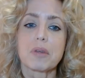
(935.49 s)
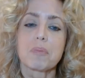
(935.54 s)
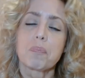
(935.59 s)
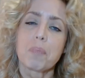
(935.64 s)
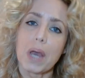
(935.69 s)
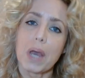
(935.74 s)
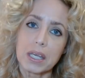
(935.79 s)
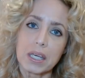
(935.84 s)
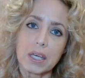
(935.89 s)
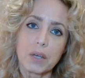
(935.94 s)
the
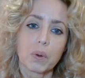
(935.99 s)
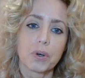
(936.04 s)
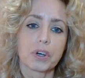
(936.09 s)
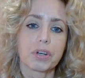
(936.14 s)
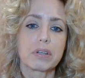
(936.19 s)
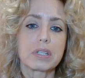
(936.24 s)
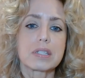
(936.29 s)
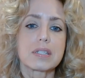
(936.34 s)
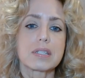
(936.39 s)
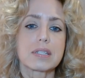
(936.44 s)
pecking
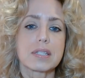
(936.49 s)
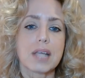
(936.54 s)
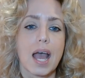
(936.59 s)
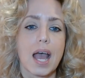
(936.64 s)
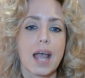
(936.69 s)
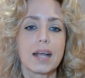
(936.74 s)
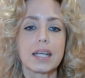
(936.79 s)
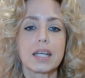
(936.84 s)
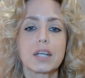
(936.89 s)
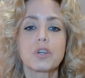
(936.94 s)
order in
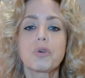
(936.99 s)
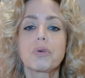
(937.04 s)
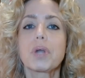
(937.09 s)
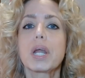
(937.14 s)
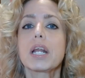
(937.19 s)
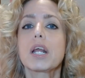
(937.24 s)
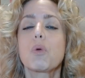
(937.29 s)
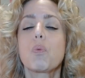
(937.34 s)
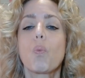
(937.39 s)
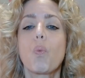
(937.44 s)
society, and
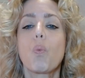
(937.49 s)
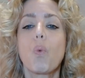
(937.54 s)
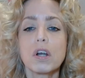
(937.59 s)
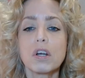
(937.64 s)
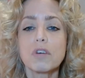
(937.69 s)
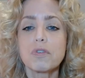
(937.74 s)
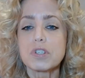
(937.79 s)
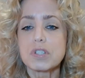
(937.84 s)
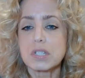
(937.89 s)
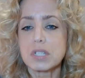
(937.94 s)
create a
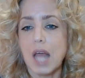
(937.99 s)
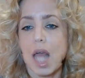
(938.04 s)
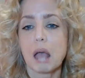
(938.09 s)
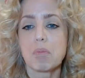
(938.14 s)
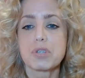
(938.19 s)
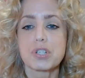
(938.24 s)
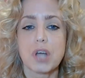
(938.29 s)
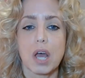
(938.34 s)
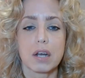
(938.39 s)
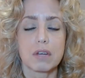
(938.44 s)
wonderful
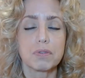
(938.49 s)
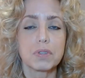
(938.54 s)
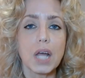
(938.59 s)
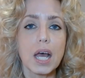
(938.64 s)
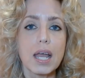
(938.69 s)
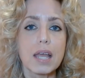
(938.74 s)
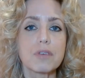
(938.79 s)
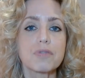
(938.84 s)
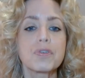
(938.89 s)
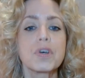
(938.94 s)
snapshot of
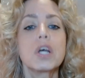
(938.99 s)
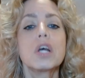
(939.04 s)
life,